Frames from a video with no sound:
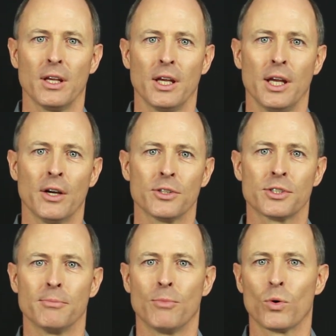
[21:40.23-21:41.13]
Here are
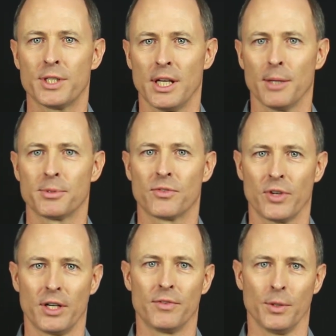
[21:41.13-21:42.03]
some more tips for
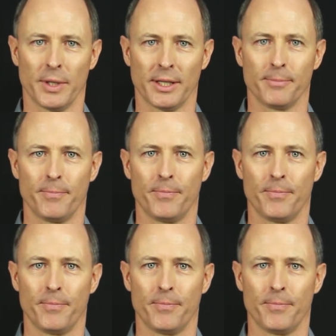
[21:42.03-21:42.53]
interviewing.